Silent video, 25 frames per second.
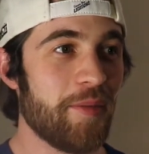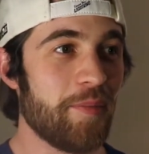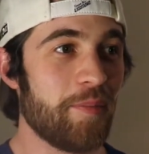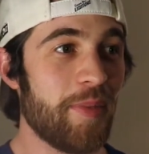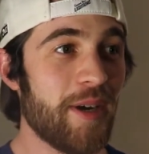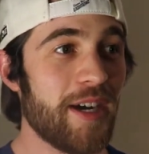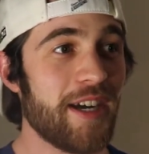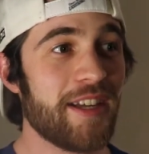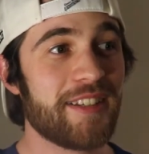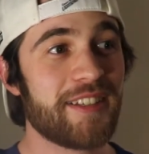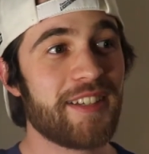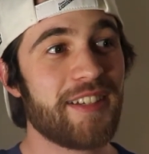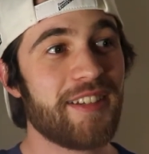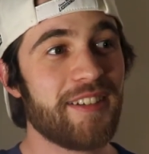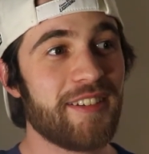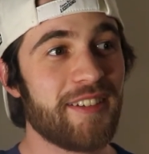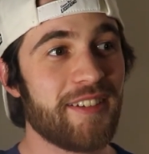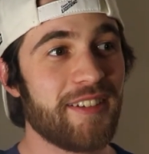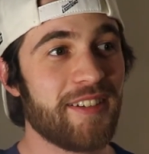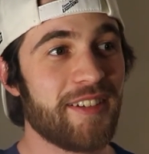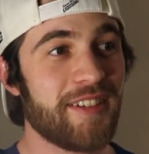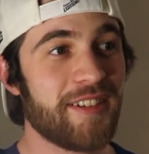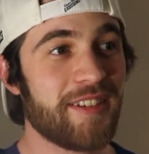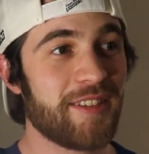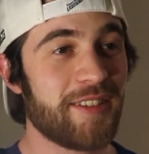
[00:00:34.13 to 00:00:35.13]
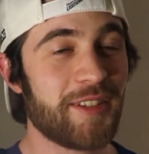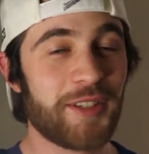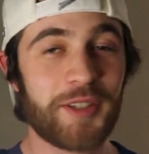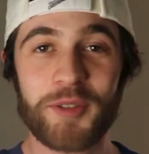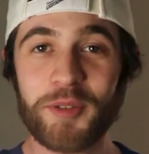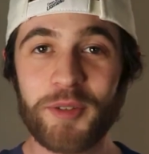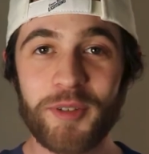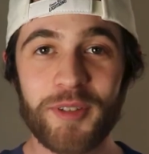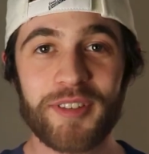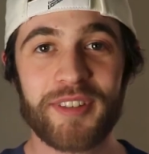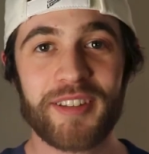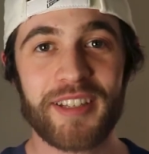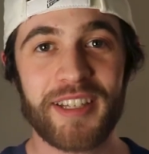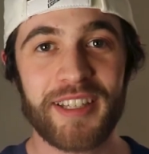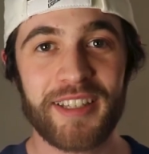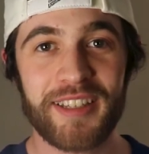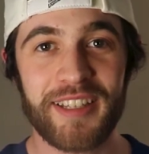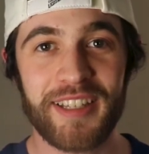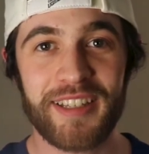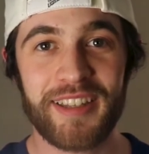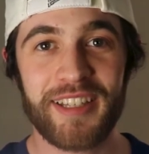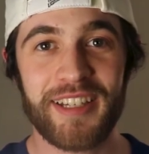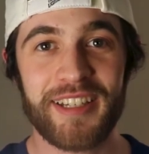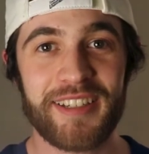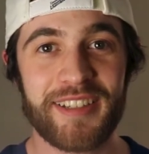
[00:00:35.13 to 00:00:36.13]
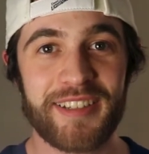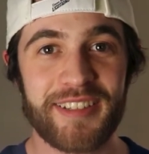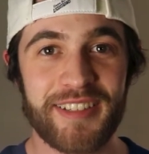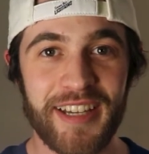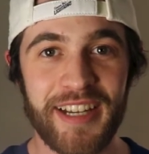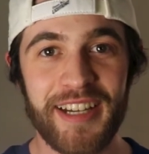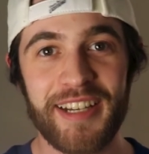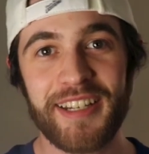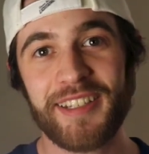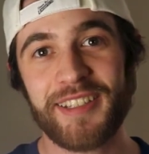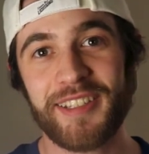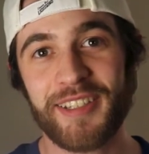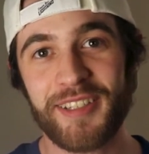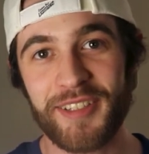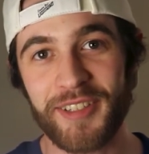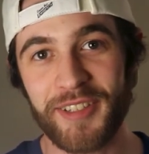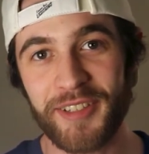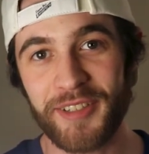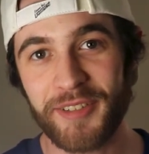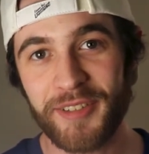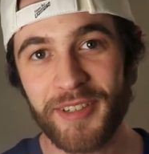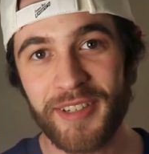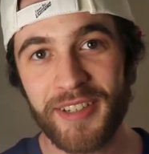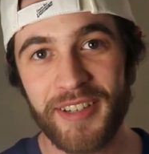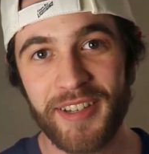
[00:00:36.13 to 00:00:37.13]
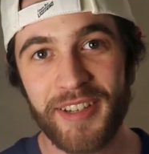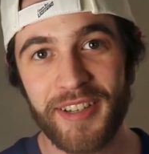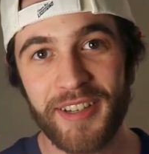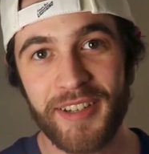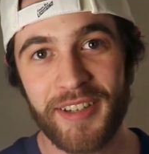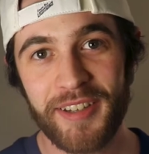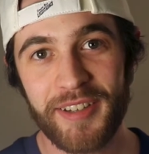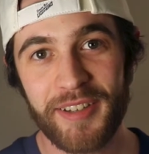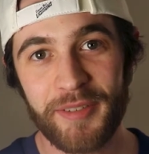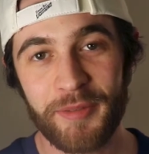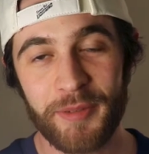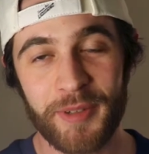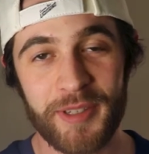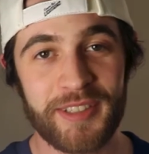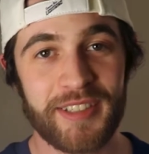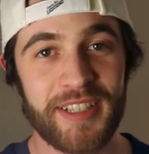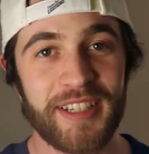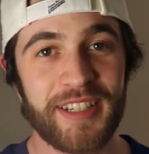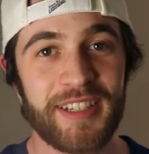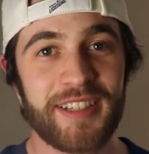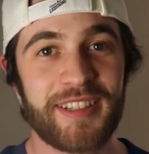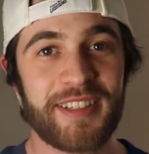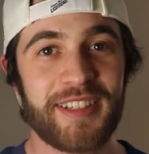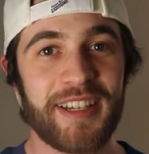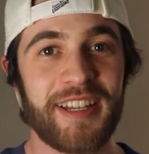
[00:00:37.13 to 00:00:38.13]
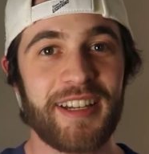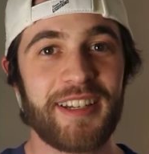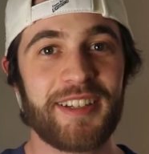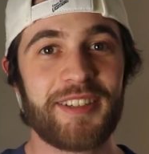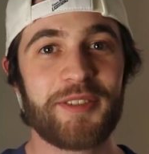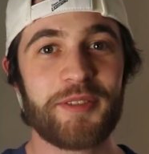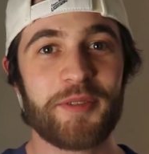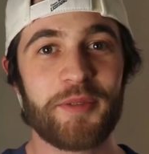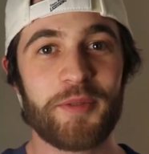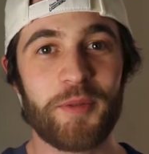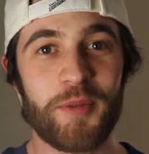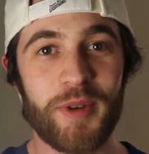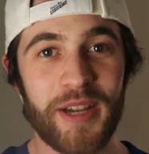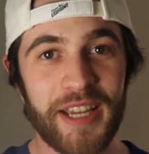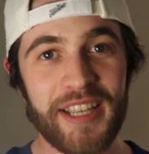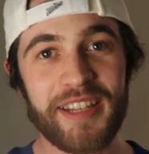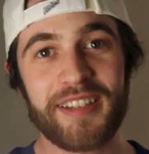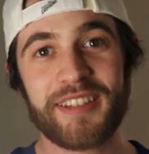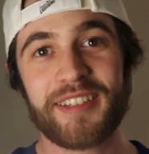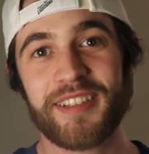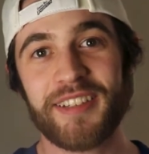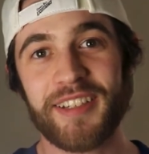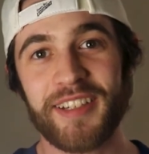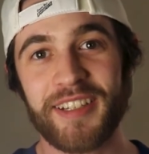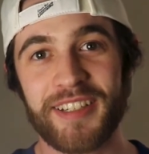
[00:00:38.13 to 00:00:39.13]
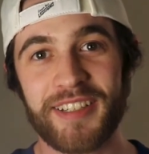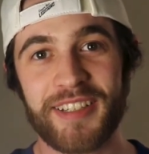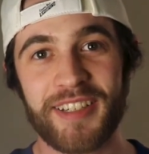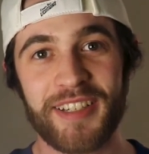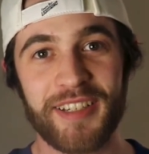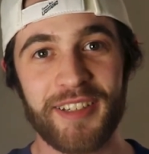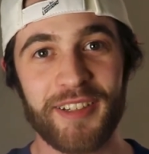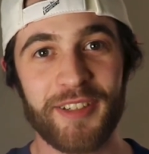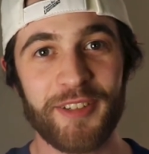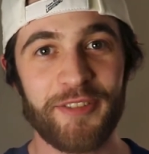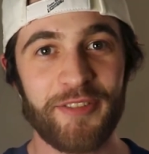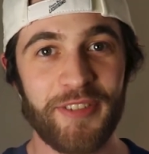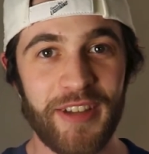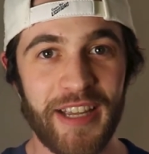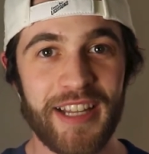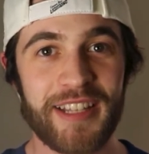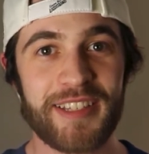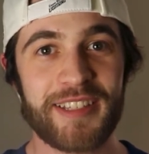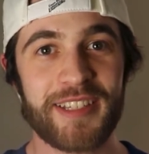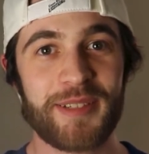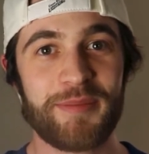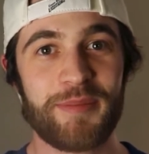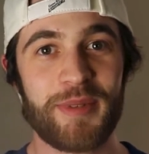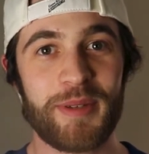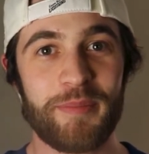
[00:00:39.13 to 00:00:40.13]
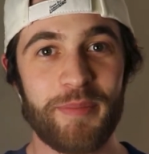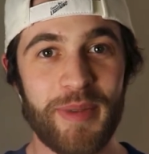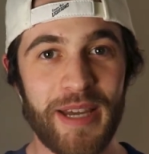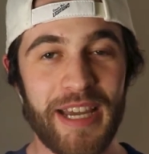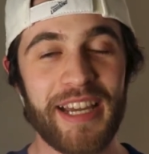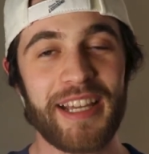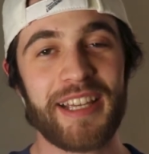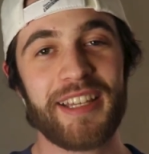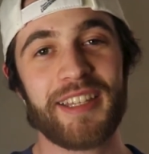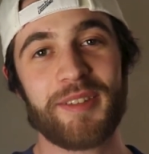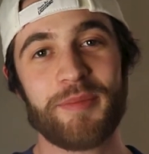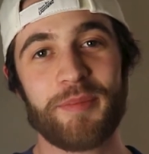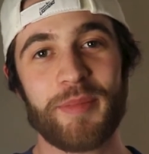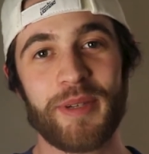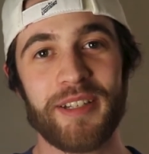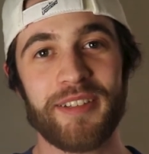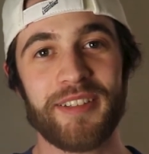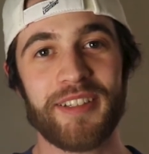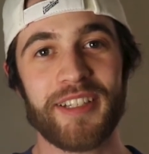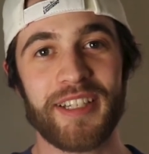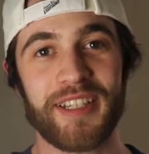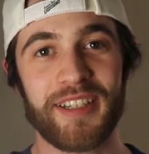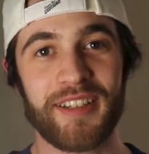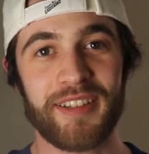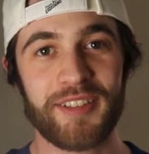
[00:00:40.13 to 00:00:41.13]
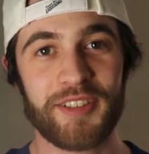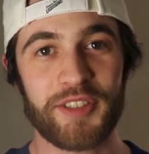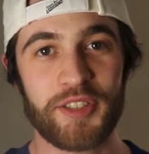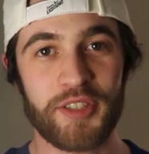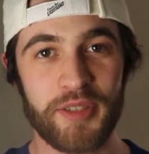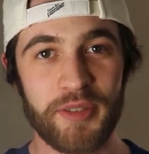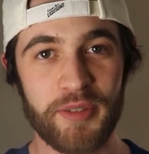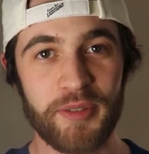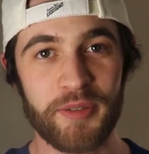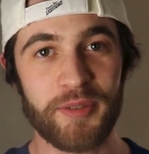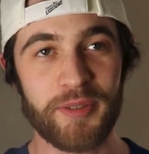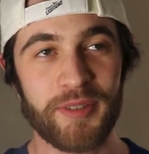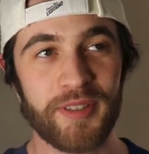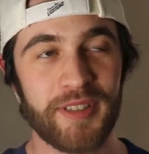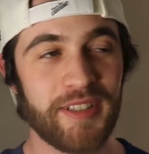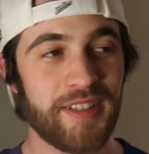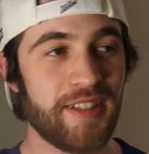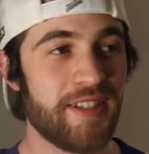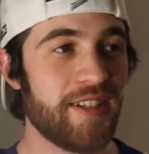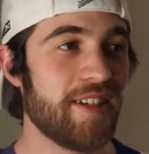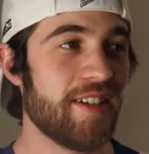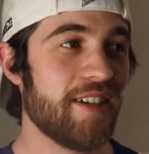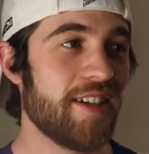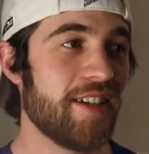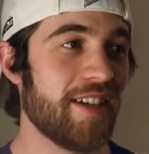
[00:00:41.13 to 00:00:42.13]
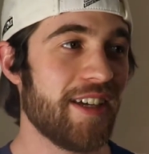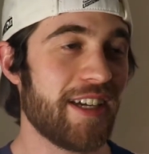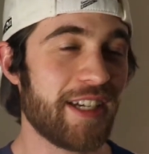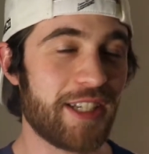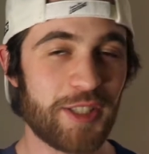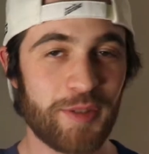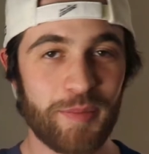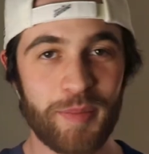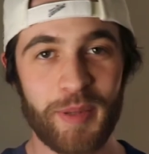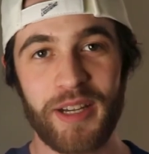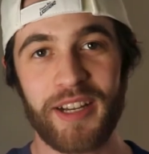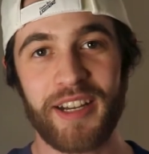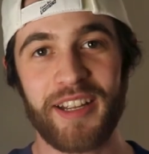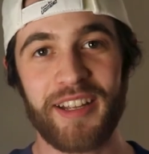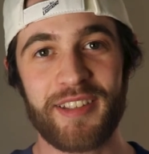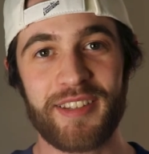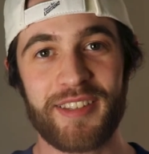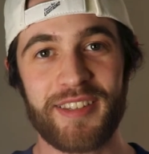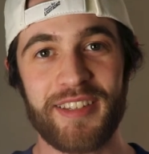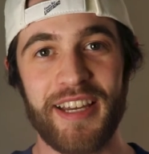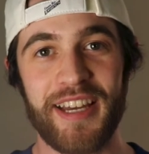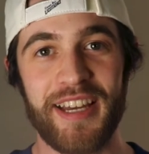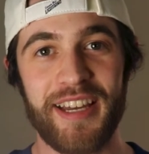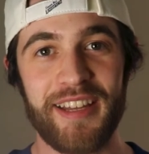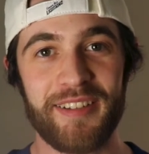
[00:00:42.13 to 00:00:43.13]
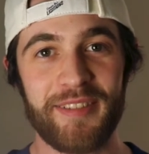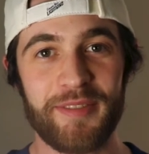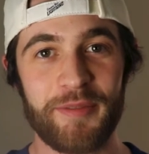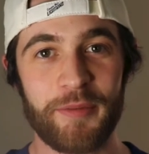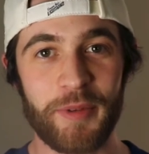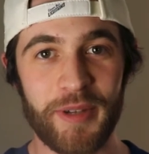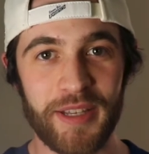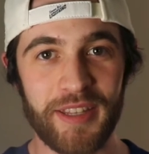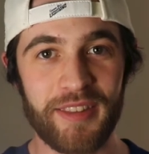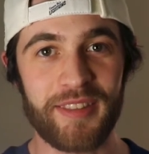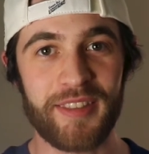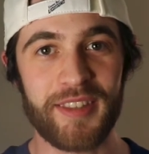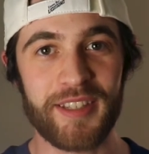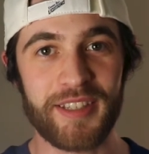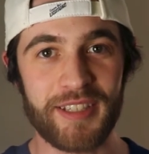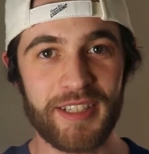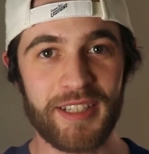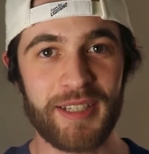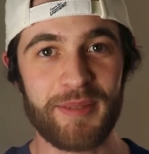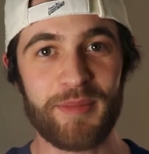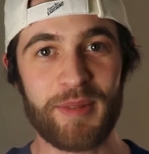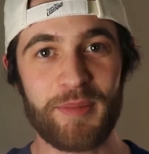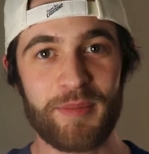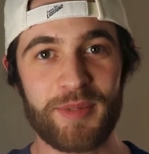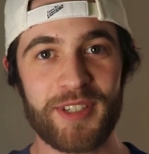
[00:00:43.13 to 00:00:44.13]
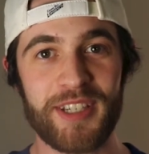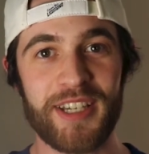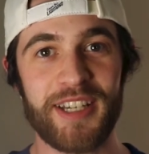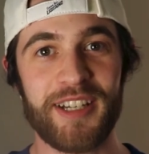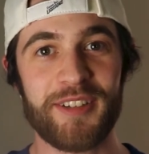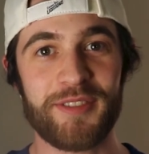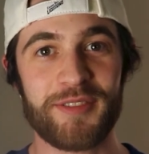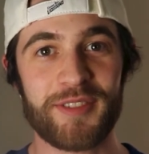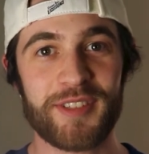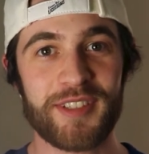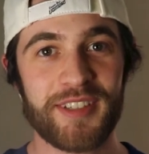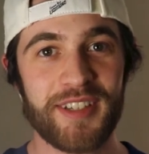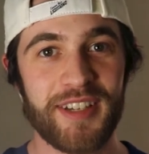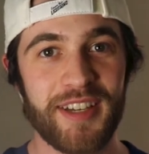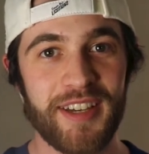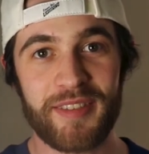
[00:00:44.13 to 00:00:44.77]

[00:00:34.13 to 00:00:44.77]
But the cool thing that they decided to do was they decided to wait until fans can be back in the building to experience that with the team themselves.